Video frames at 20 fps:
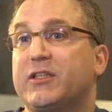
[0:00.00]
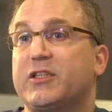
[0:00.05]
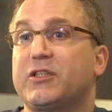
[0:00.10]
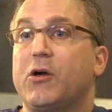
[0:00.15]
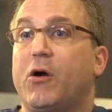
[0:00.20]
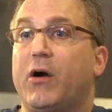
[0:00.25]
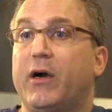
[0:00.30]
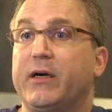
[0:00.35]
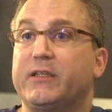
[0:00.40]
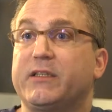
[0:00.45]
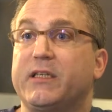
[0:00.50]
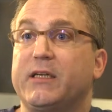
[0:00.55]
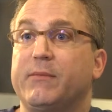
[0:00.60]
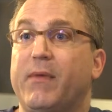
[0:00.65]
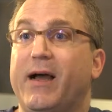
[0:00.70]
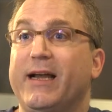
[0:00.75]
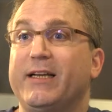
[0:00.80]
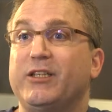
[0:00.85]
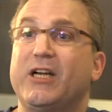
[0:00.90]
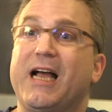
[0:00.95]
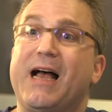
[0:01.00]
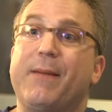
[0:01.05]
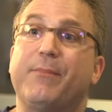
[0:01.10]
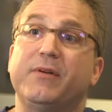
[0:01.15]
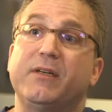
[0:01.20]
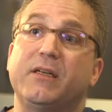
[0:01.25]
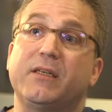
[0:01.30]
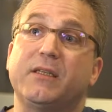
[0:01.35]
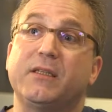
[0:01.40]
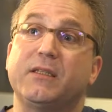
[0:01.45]
starts and my
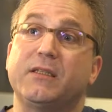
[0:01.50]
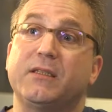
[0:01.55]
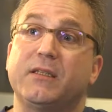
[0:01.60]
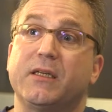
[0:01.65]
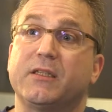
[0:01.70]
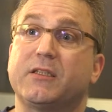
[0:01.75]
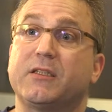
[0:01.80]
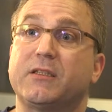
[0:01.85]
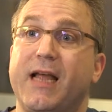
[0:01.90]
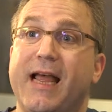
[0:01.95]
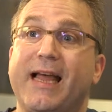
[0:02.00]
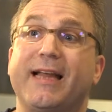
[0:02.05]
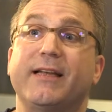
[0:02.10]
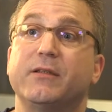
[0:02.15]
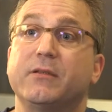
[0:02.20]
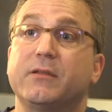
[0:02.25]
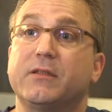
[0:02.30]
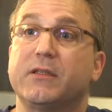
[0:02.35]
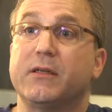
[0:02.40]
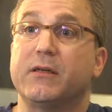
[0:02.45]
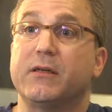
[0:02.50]
Japaneseness ends.